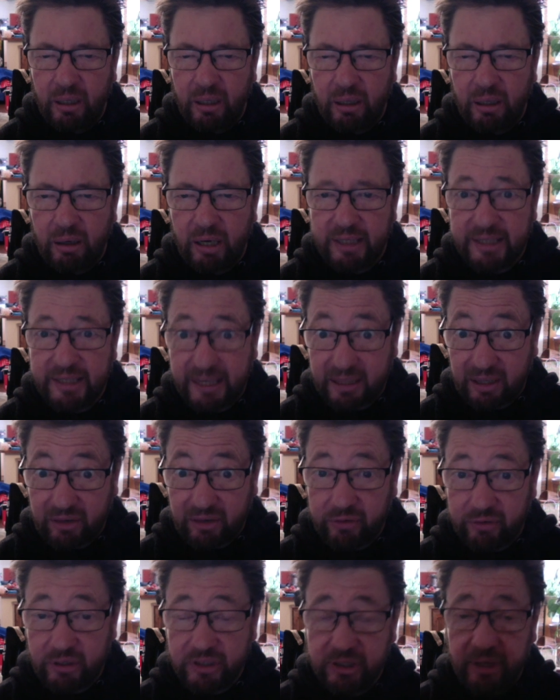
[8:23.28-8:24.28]
I take that
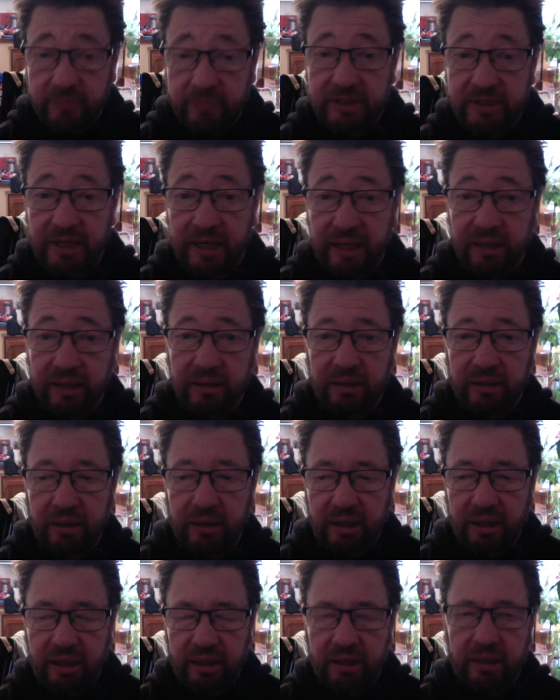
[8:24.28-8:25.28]
3 times a day,
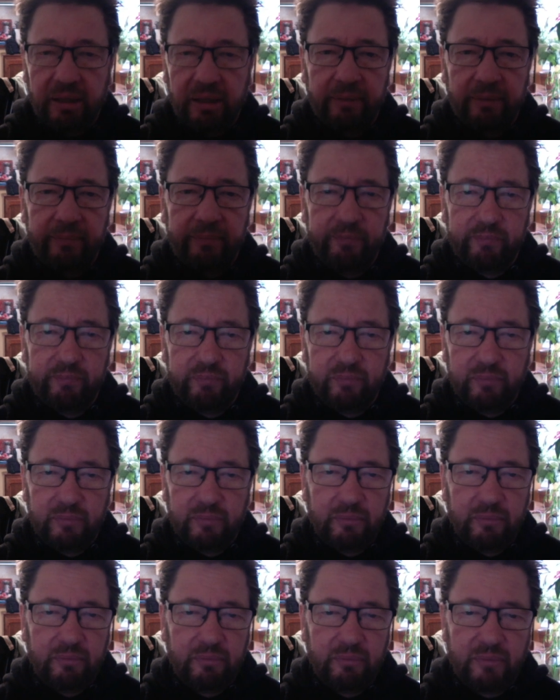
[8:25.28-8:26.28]

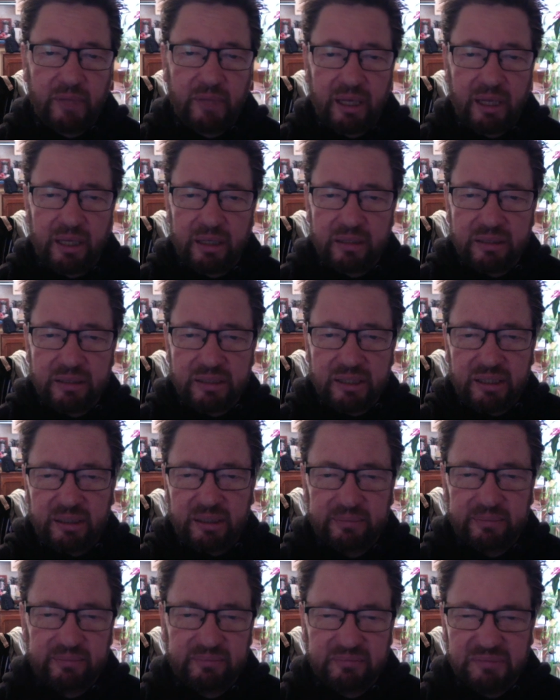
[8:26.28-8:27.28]
and
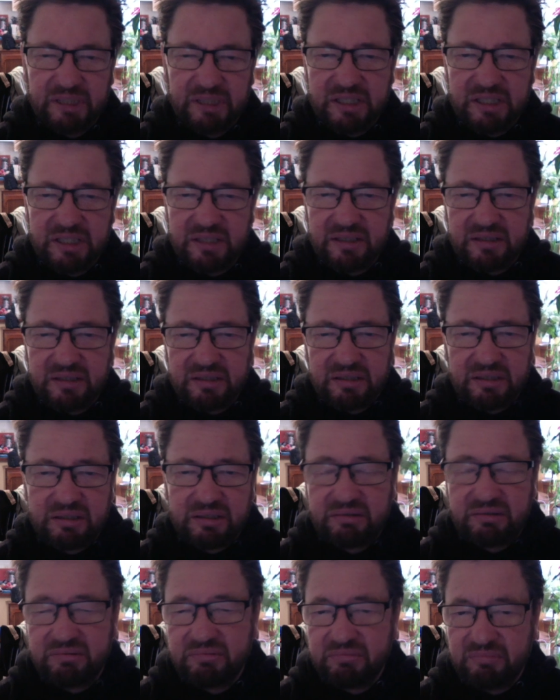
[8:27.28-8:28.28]

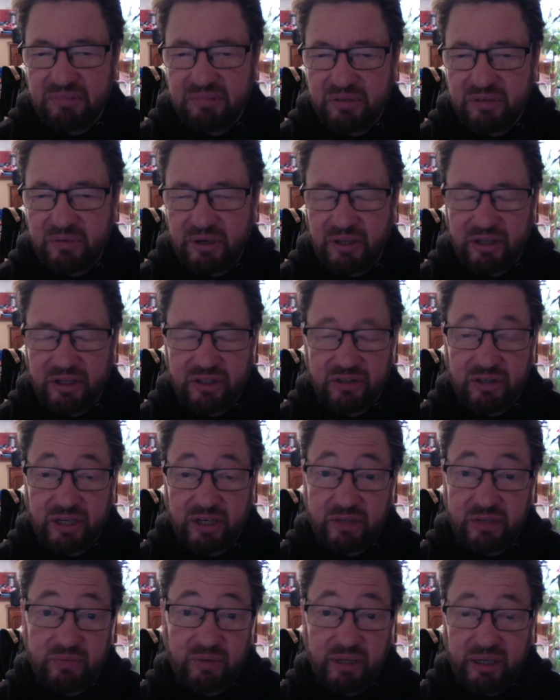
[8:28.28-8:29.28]
it's one of those
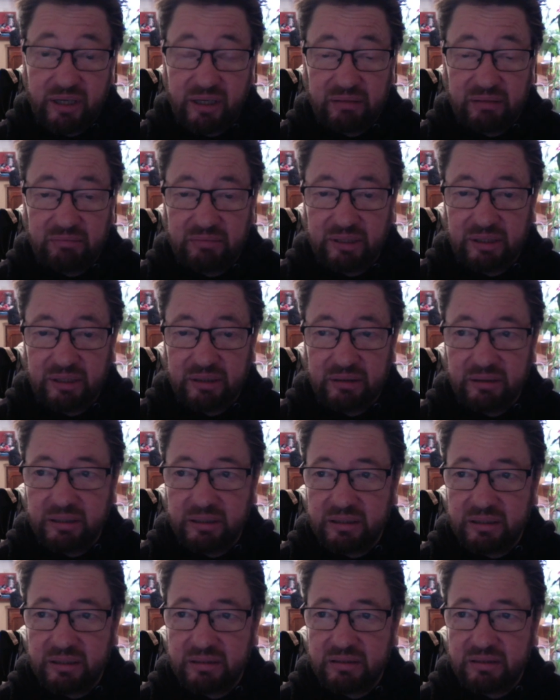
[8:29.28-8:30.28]
drugs where
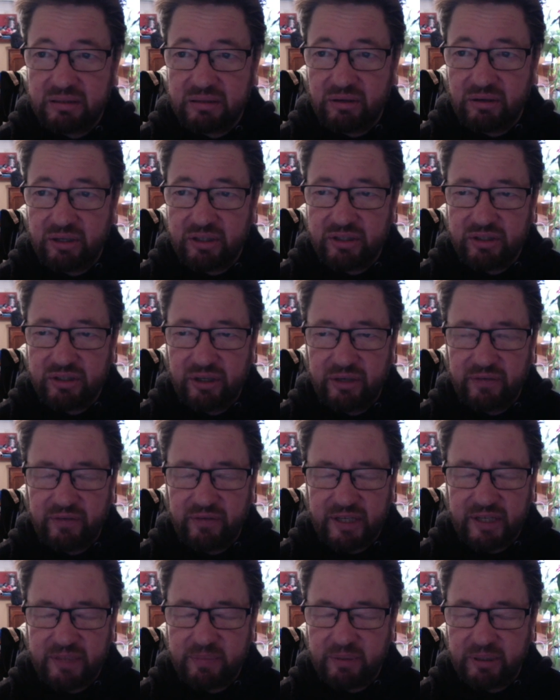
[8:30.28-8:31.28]
it's got its side
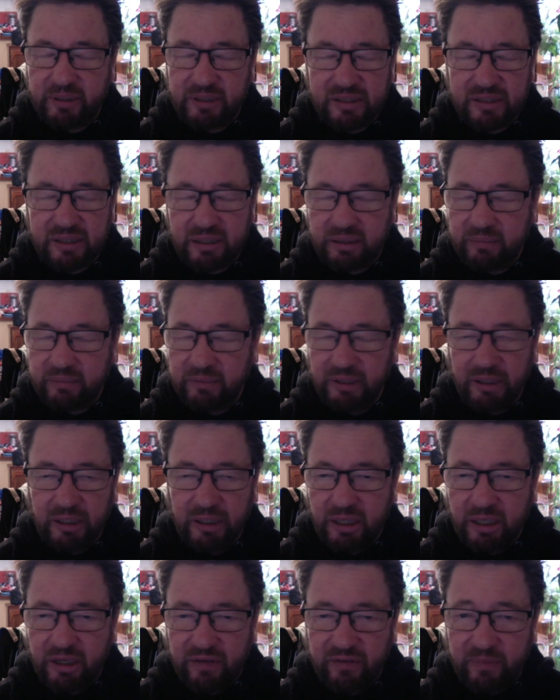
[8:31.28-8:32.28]
effects, but
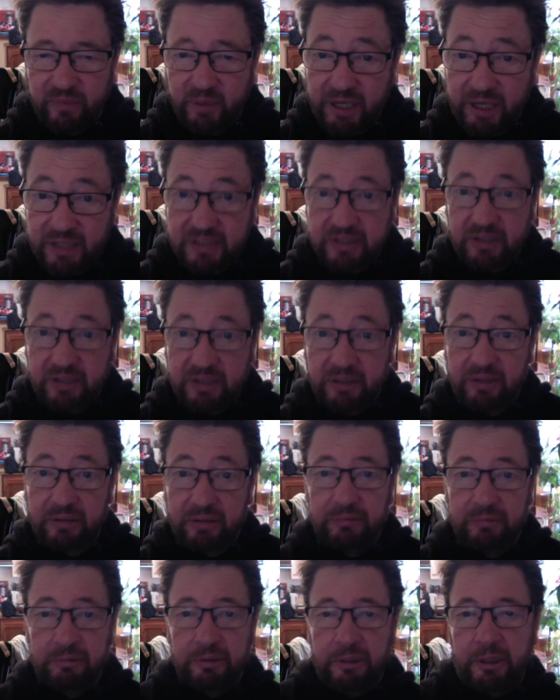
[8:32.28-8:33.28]
for me it's
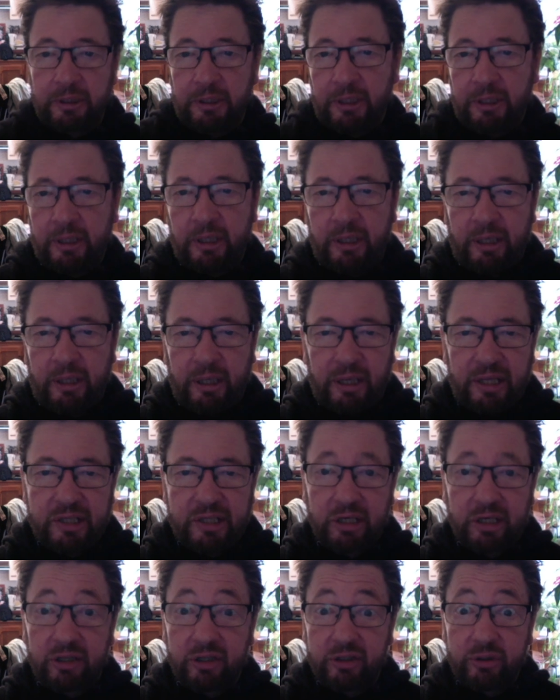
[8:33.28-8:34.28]

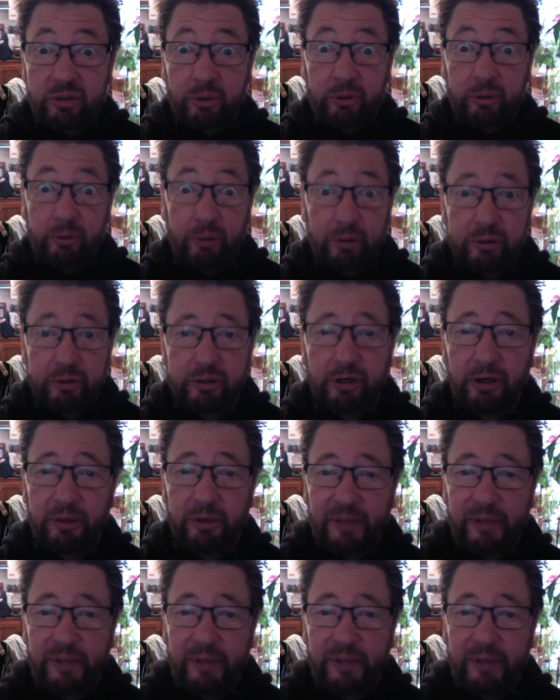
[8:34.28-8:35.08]
going to the toilet all the time.